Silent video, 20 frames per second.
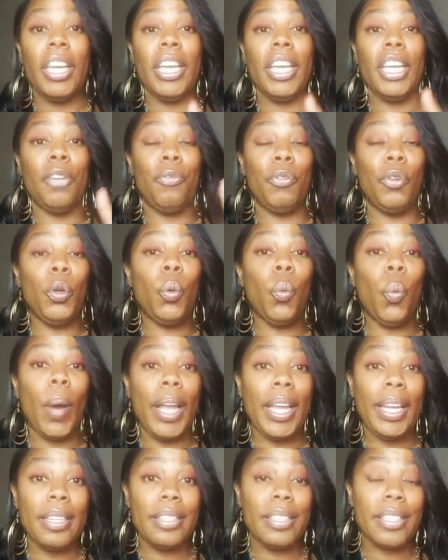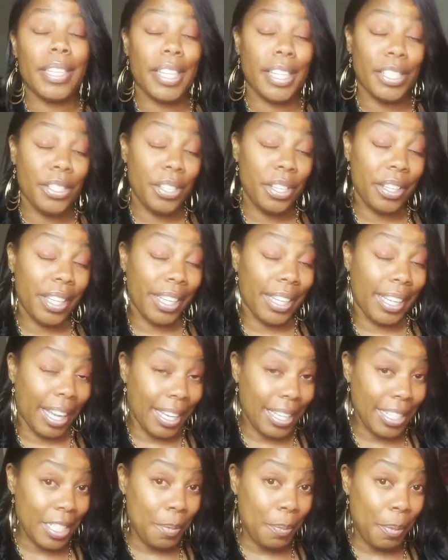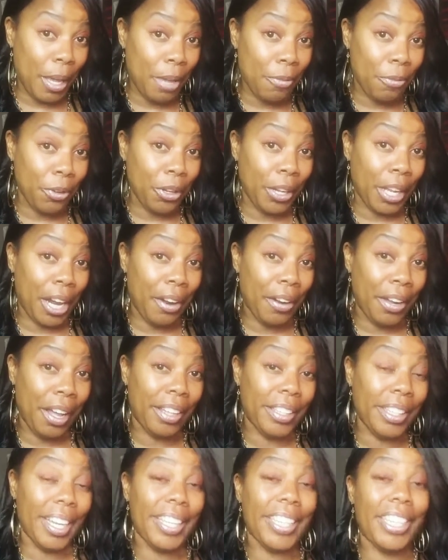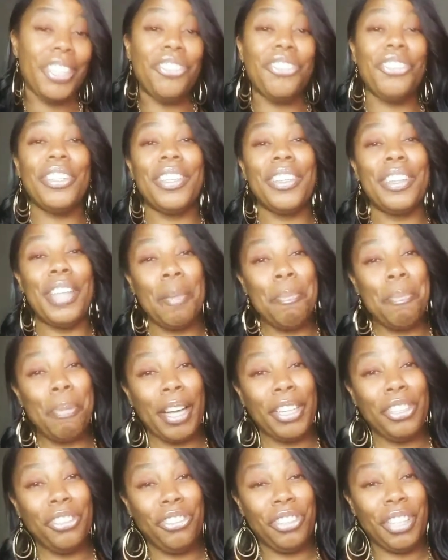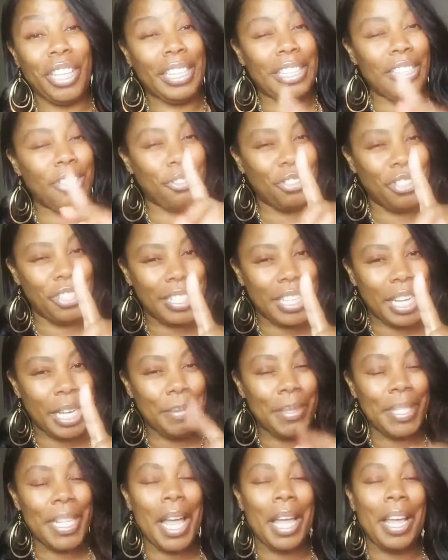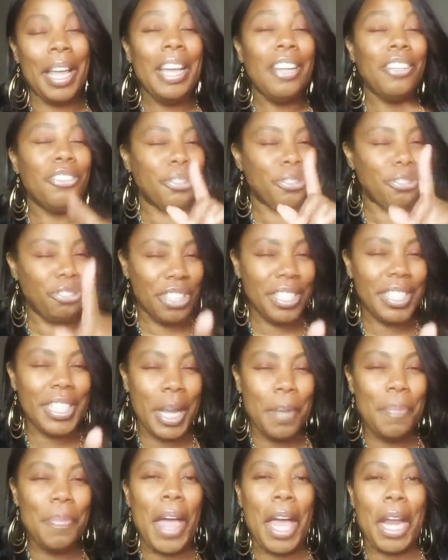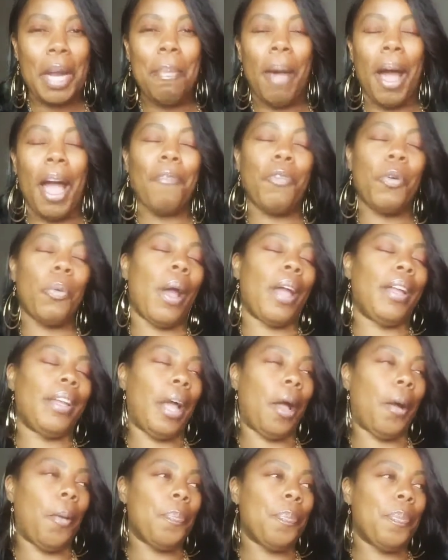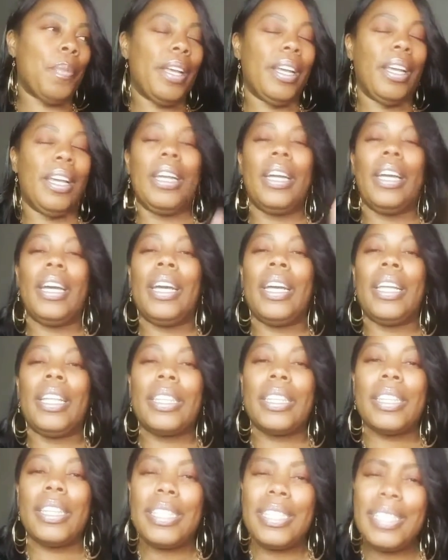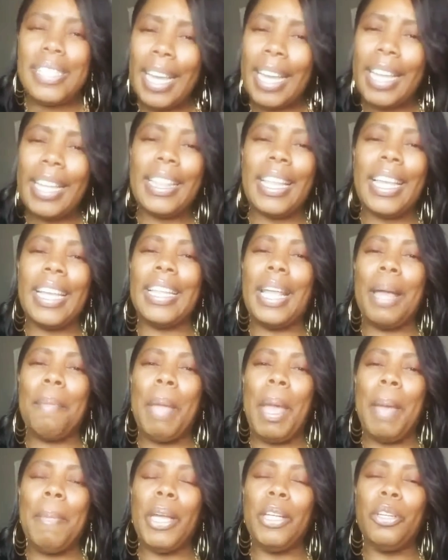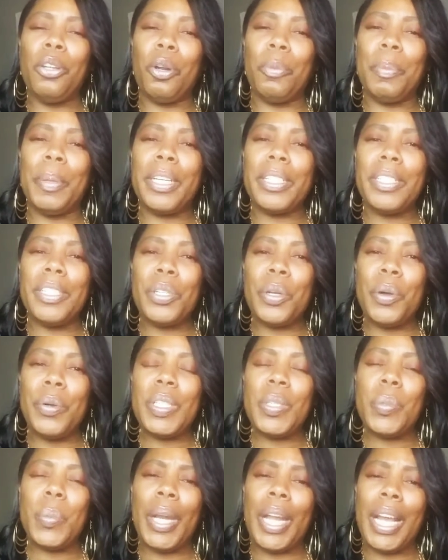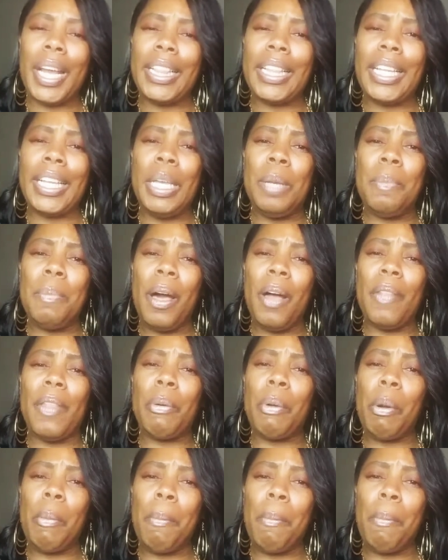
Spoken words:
If you wait to get to the gate to pay for your carry-on luggage, that price changes. So just keep that in mind for right now. The second thing that made me a little bit concerned is when I get the email that